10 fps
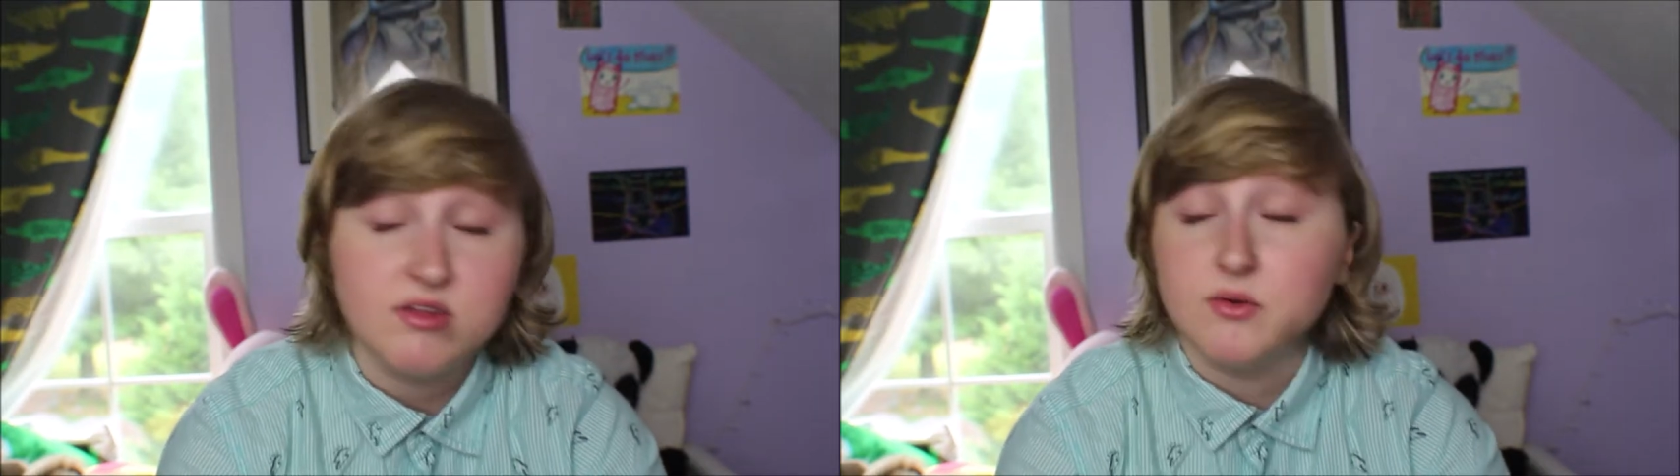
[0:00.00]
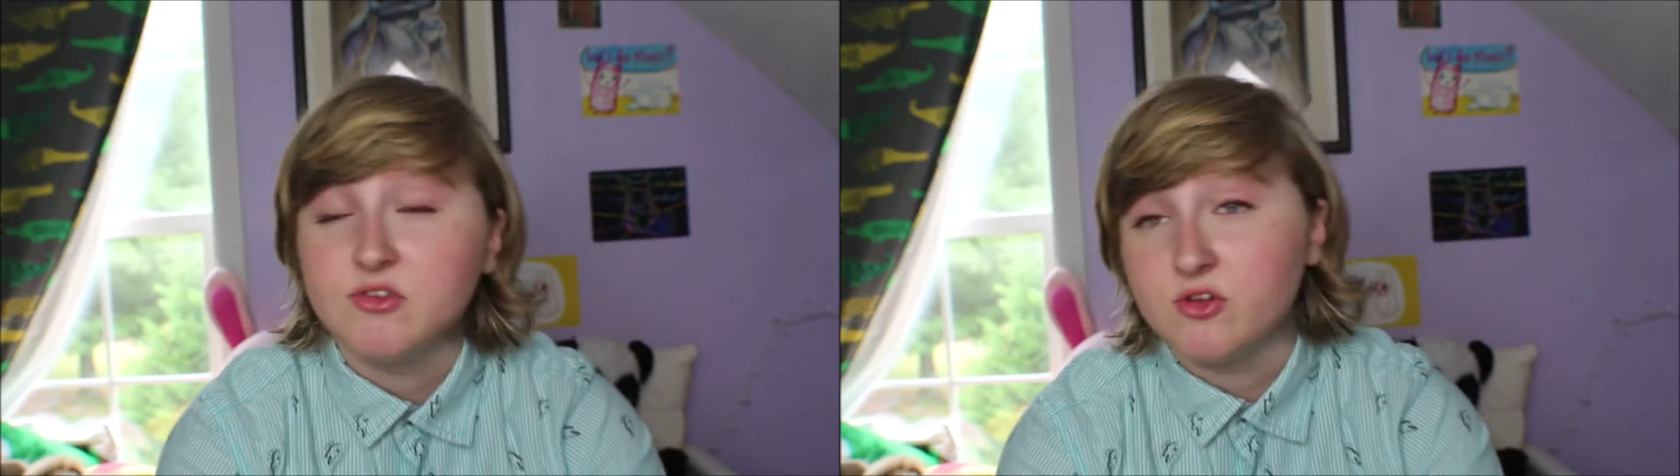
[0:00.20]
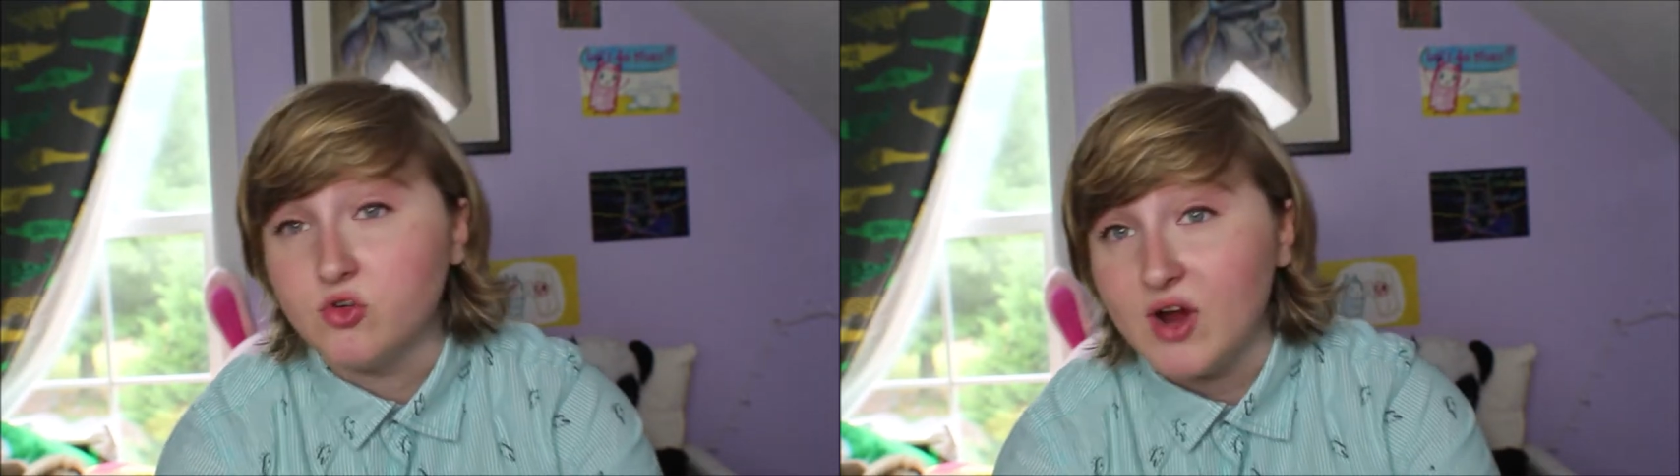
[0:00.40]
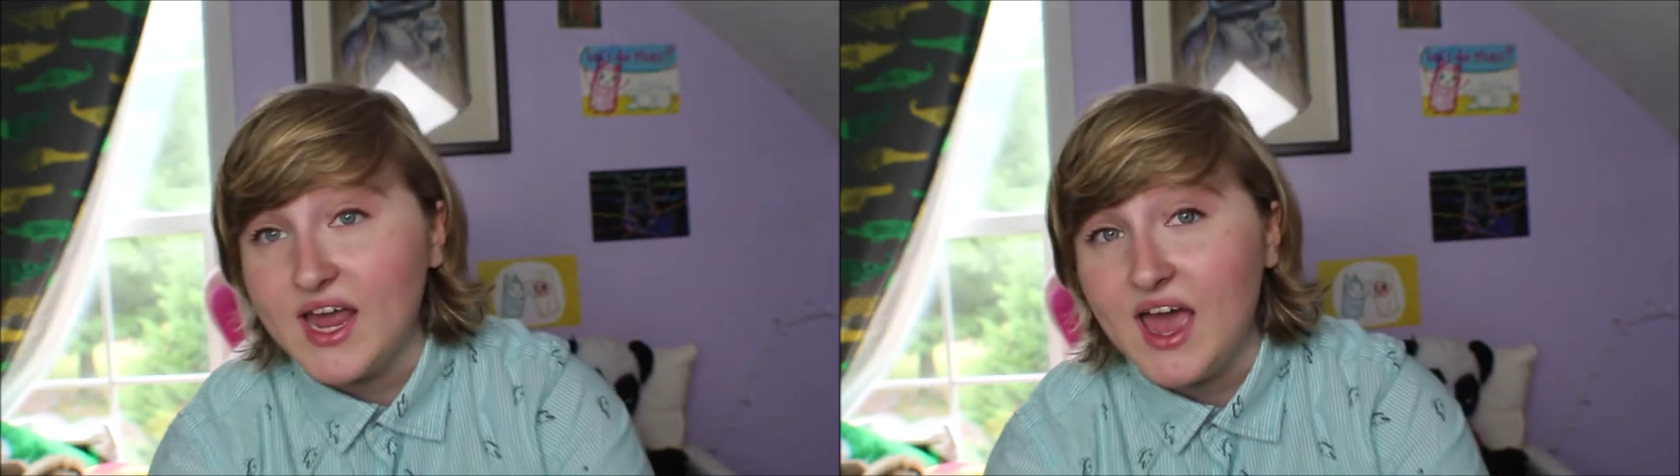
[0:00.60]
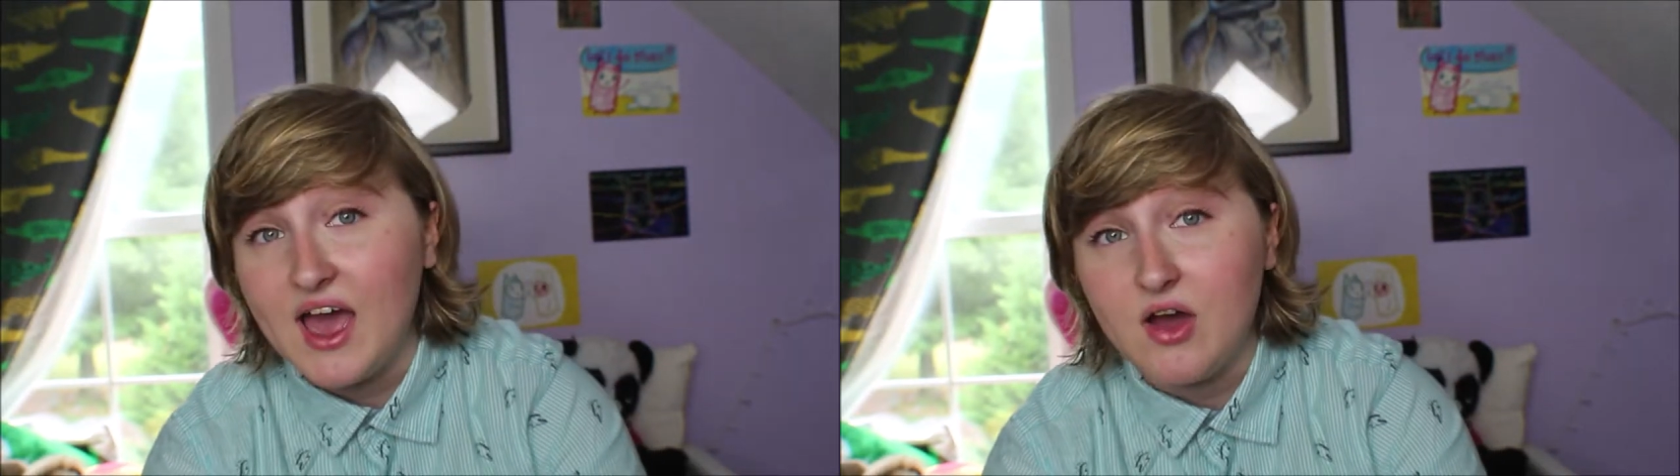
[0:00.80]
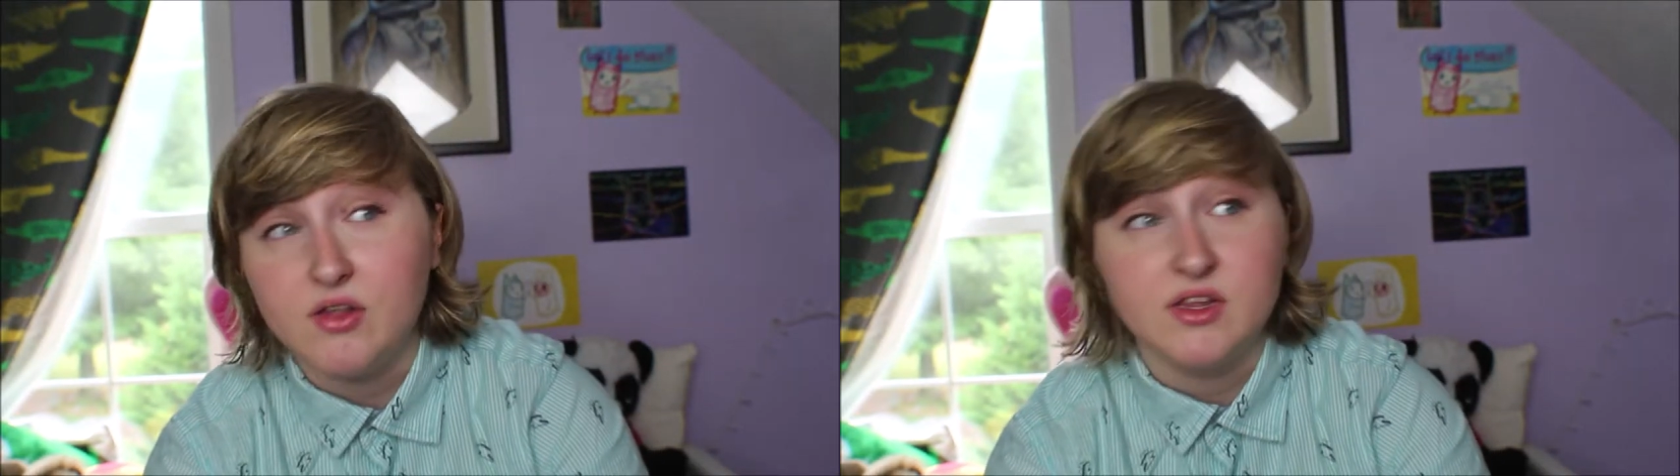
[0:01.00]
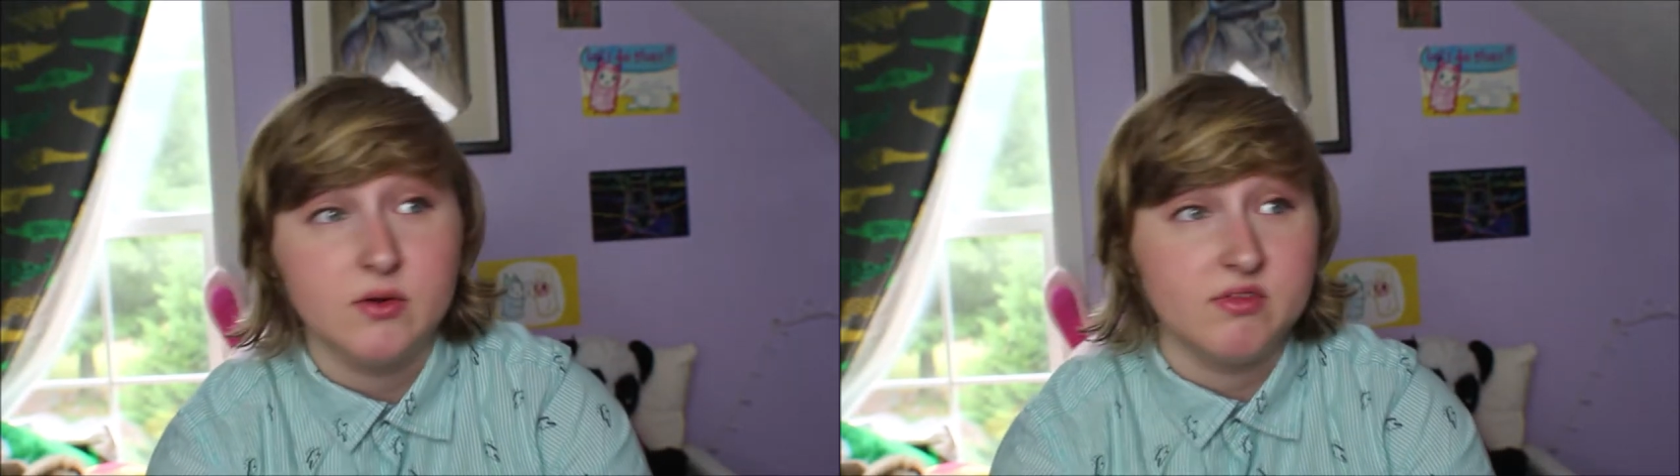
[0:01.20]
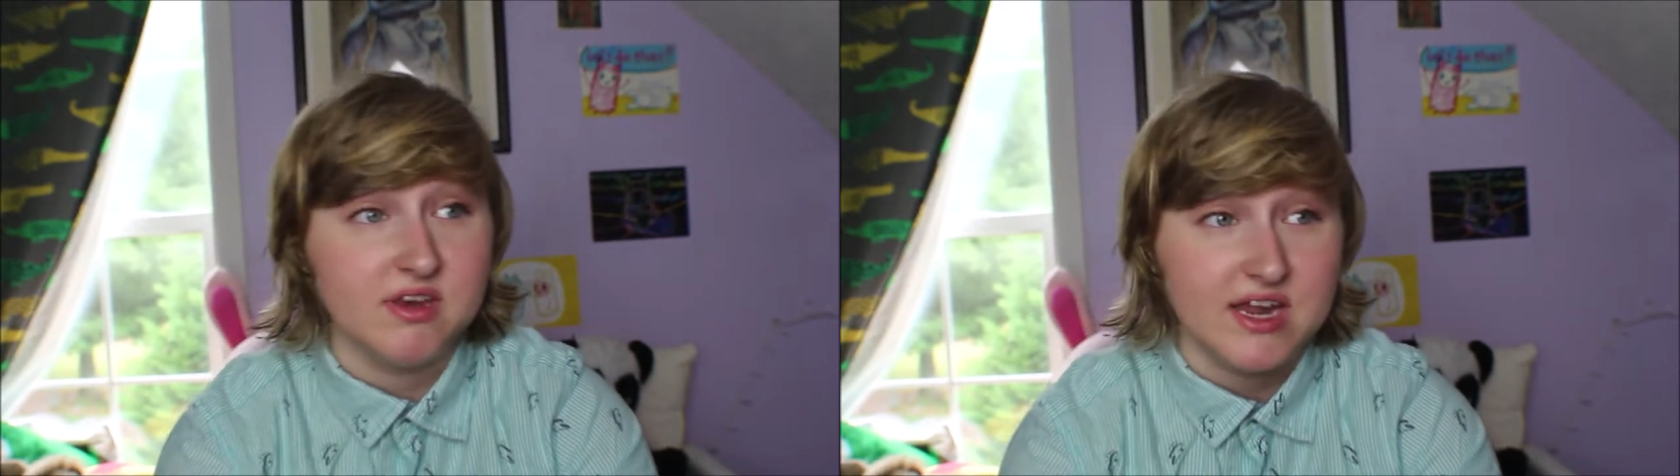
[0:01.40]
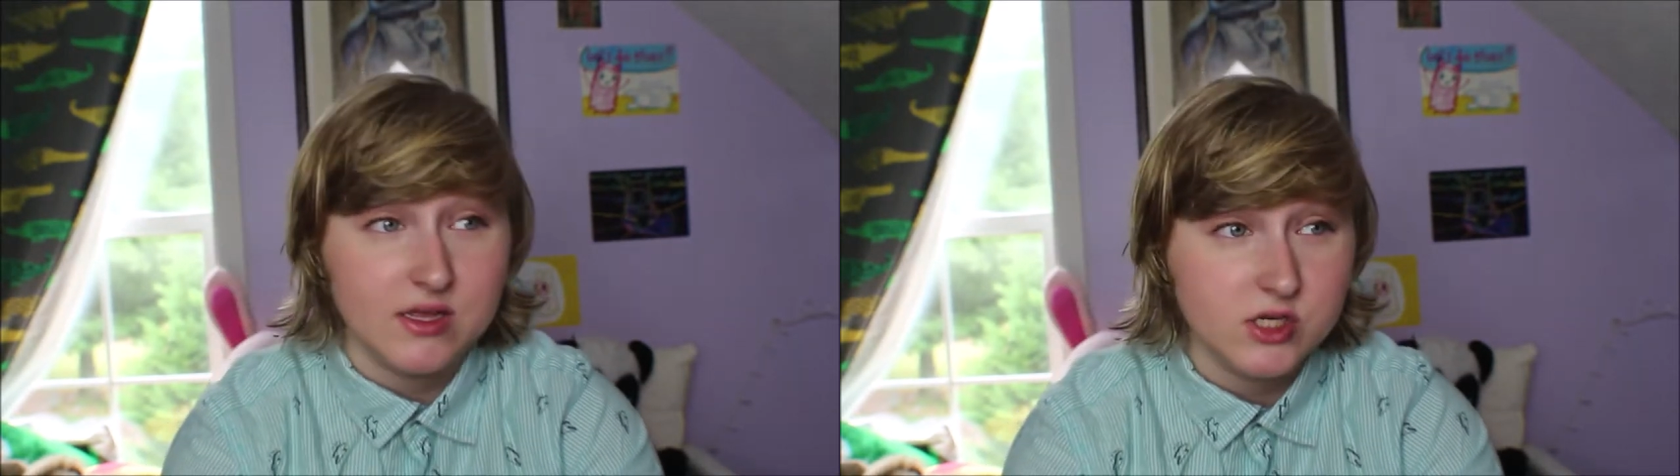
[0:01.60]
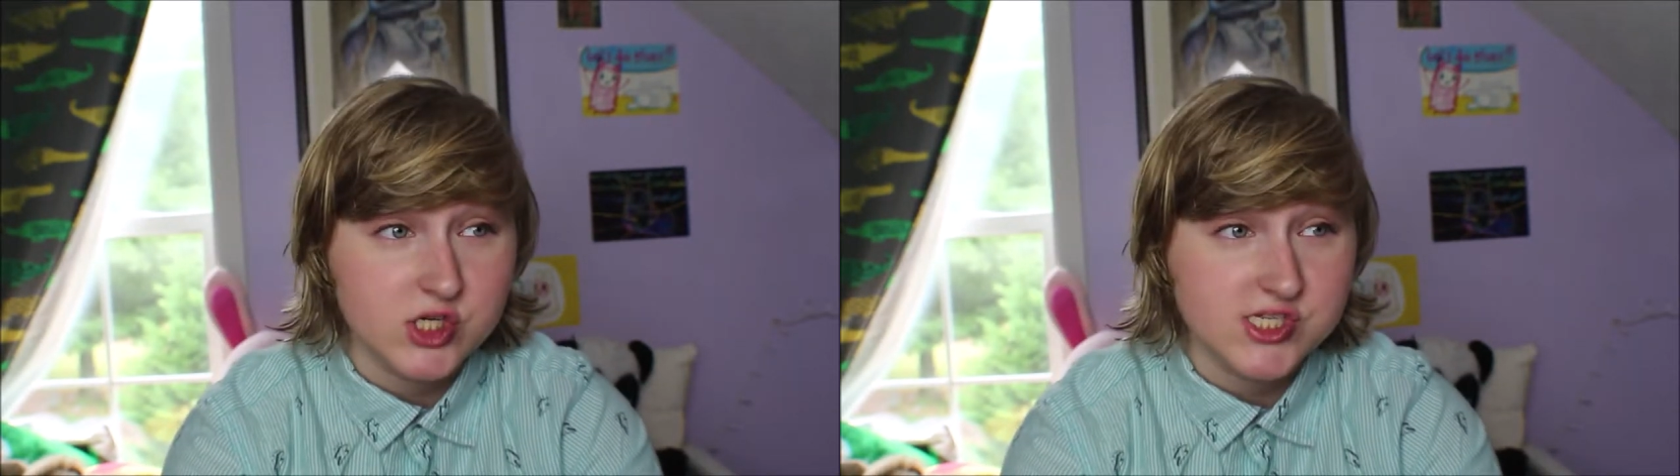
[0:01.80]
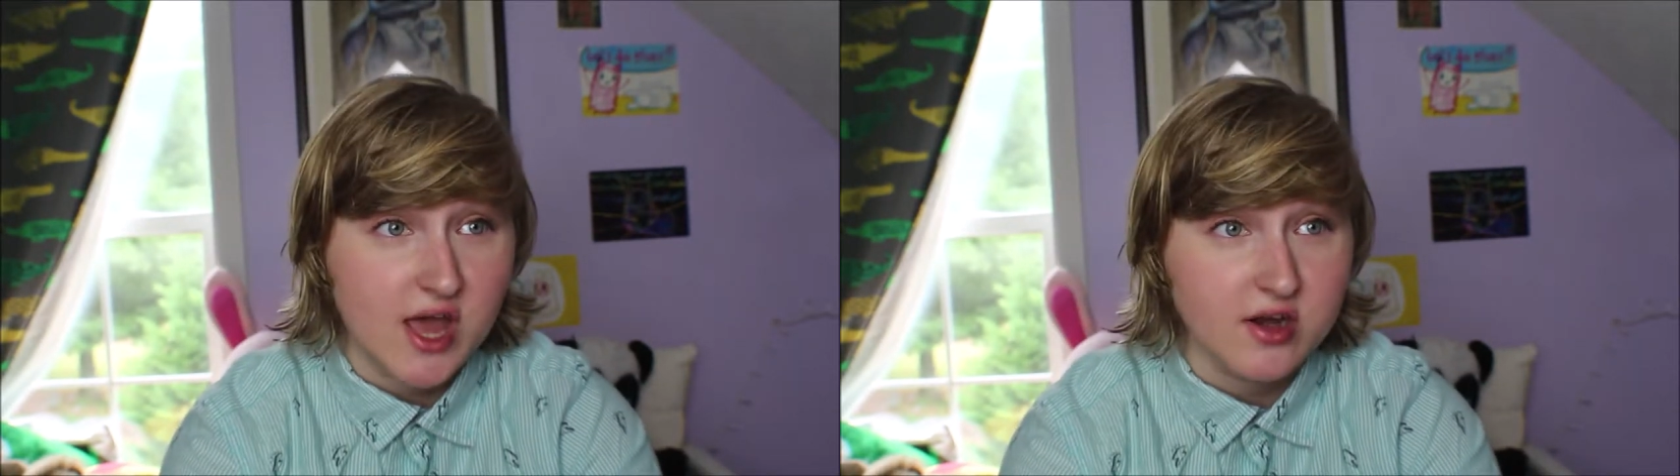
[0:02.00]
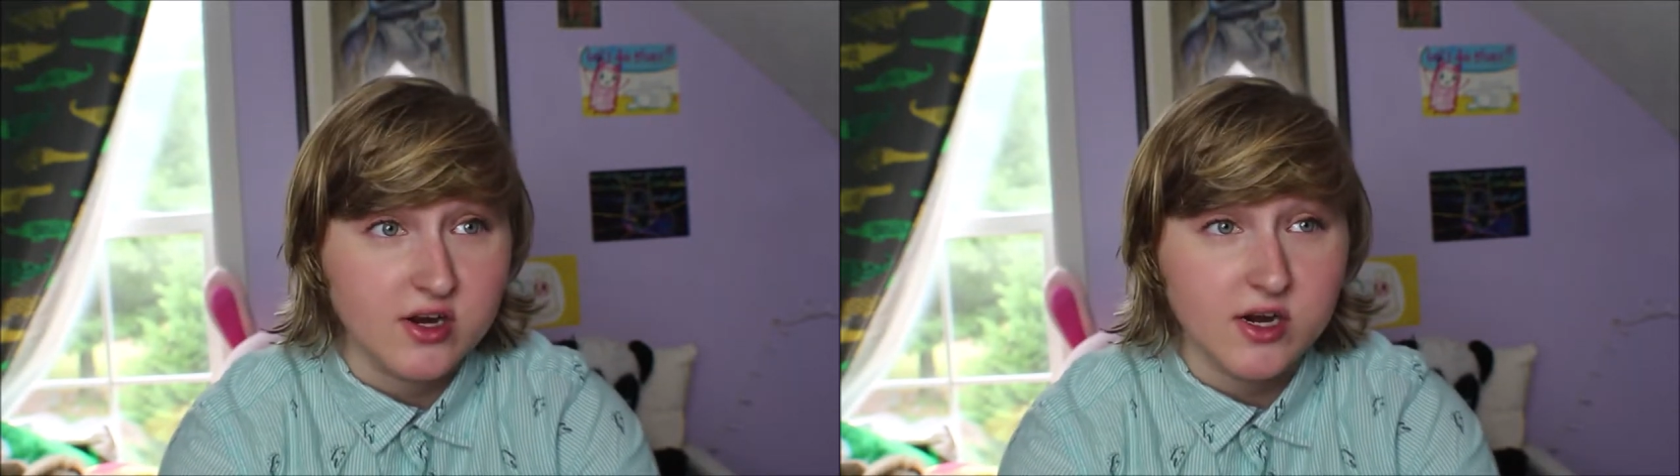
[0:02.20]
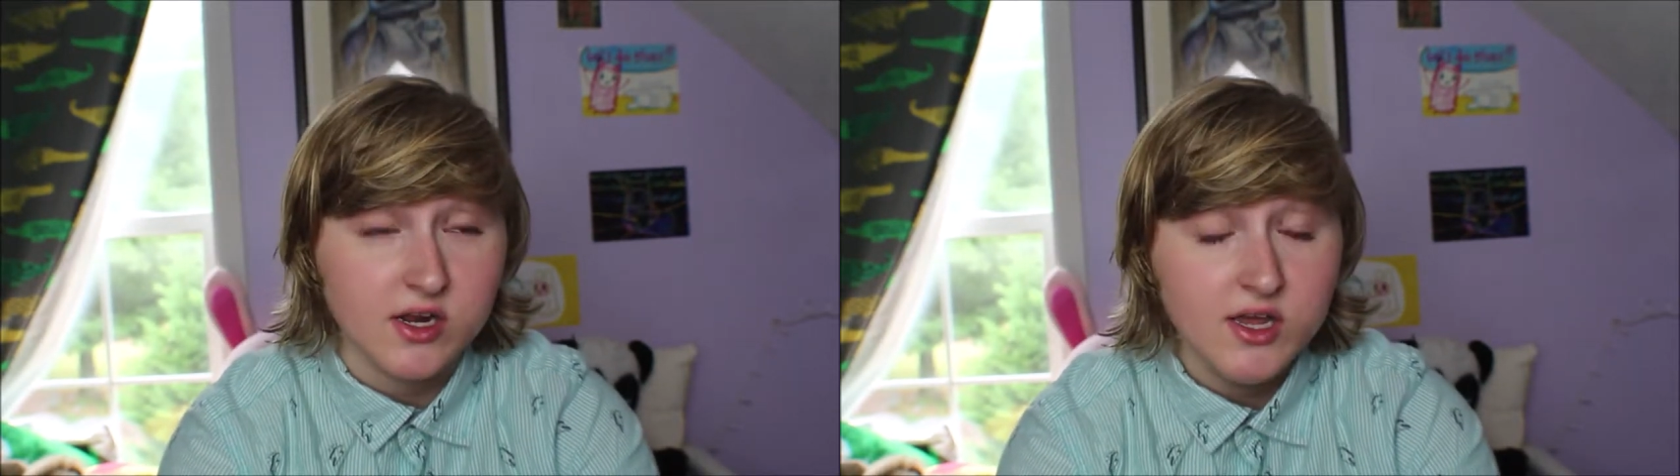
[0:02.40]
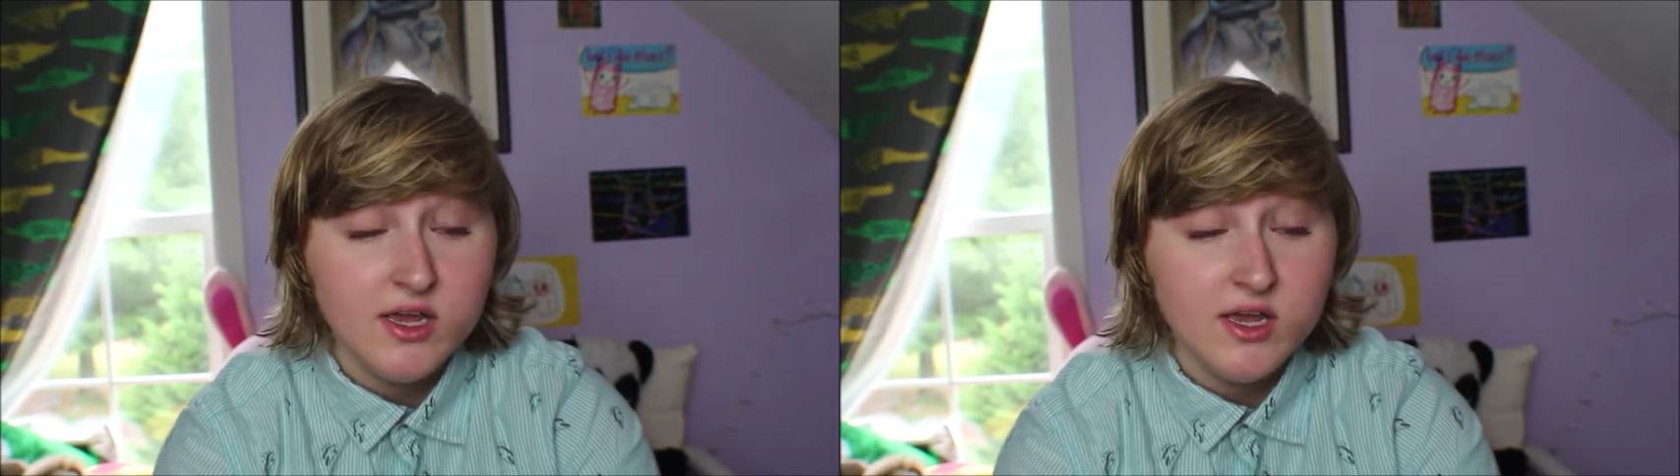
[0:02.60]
there was a greyhound, there was an English setter,